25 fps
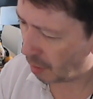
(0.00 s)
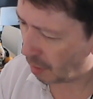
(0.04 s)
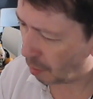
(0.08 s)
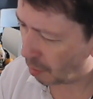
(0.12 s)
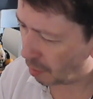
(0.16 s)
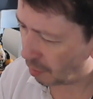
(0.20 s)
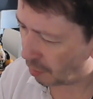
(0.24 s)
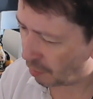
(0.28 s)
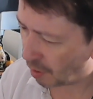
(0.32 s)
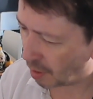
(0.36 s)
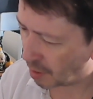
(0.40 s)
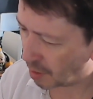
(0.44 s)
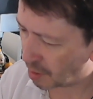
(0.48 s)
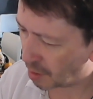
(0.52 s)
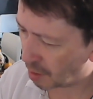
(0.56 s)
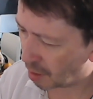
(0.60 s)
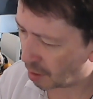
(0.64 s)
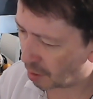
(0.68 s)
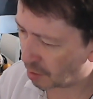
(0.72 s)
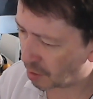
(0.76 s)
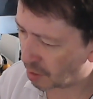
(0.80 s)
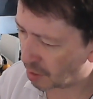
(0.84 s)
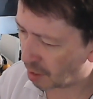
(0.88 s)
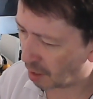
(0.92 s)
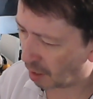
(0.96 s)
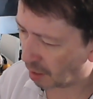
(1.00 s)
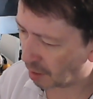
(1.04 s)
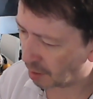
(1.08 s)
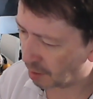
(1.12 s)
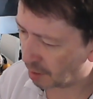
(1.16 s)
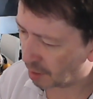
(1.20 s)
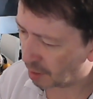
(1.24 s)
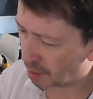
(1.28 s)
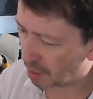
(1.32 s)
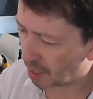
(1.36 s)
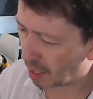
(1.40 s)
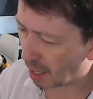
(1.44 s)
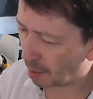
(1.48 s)
want to face the Earth Titan.
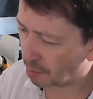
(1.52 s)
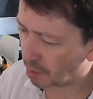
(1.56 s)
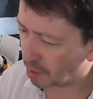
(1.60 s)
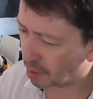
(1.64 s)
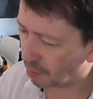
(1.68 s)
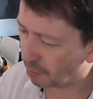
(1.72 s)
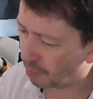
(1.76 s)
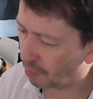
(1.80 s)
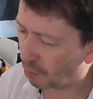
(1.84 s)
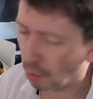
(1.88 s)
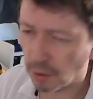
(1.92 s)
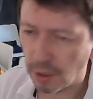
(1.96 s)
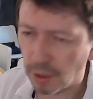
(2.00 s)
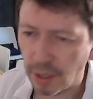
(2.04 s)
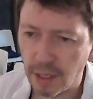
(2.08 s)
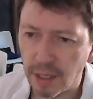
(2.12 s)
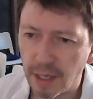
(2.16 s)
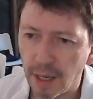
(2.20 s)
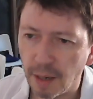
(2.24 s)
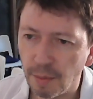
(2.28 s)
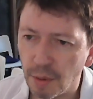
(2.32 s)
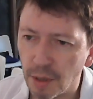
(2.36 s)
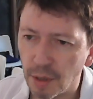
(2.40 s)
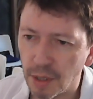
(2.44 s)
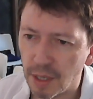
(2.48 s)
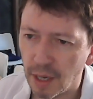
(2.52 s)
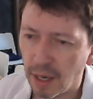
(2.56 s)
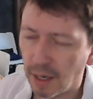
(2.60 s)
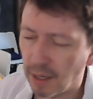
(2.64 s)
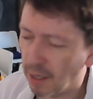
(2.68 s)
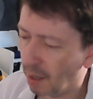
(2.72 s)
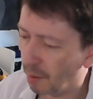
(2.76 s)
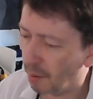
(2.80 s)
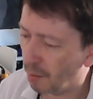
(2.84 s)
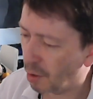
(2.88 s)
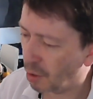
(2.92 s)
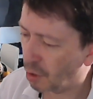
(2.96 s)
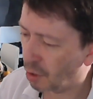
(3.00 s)
Slams at 4d10 plus 8
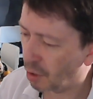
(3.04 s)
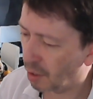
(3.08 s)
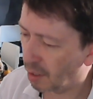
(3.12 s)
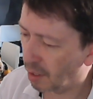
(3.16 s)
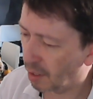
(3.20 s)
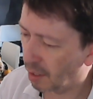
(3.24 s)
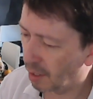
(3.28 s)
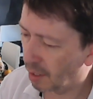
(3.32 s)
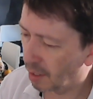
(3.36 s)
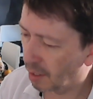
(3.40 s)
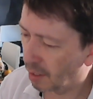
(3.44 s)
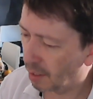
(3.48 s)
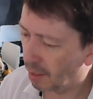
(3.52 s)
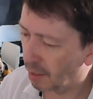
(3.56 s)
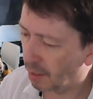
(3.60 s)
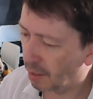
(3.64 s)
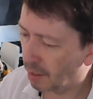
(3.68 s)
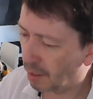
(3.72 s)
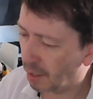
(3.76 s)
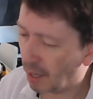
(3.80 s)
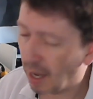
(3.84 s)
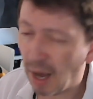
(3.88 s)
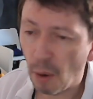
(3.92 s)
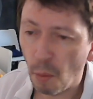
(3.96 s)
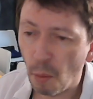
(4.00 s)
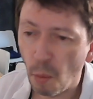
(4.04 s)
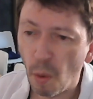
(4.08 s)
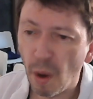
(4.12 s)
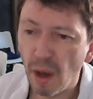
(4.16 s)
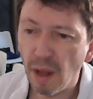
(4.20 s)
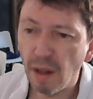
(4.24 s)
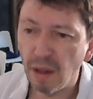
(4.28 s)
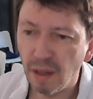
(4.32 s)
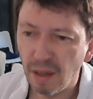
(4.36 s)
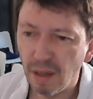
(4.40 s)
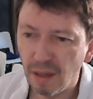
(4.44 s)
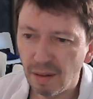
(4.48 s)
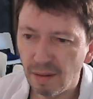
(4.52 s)
damage. At
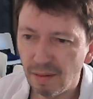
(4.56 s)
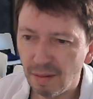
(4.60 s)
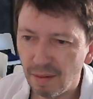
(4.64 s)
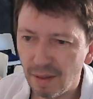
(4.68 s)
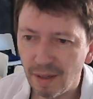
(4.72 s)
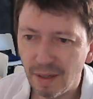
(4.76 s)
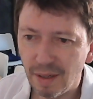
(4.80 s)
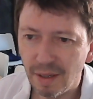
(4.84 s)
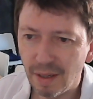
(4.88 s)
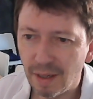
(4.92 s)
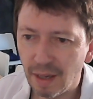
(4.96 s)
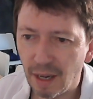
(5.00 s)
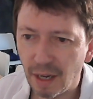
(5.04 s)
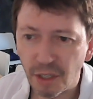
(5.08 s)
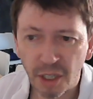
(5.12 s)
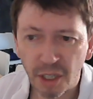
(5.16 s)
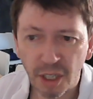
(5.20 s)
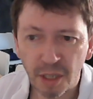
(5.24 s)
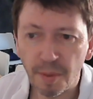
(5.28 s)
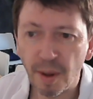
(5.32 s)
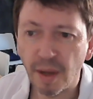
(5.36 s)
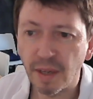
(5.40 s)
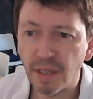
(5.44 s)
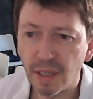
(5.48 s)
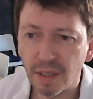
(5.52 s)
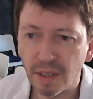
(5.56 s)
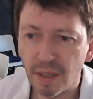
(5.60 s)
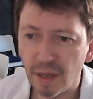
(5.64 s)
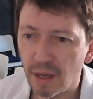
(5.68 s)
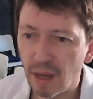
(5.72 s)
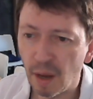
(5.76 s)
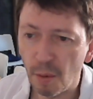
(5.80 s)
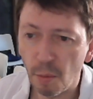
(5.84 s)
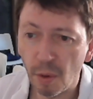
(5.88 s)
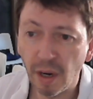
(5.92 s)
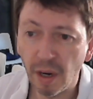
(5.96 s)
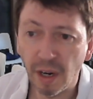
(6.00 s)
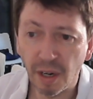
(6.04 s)
will. I suspect it's
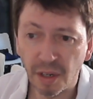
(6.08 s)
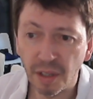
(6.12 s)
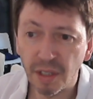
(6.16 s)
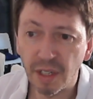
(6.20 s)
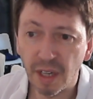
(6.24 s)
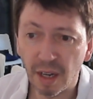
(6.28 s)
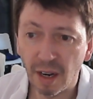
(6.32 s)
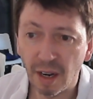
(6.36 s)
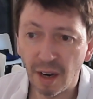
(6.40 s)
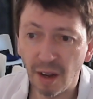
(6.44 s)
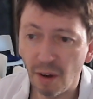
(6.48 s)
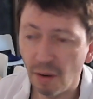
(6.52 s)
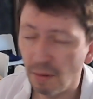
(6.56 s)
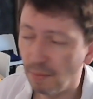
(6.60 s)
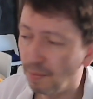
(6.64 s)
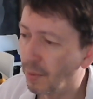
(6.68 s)
at will, it does it a lot.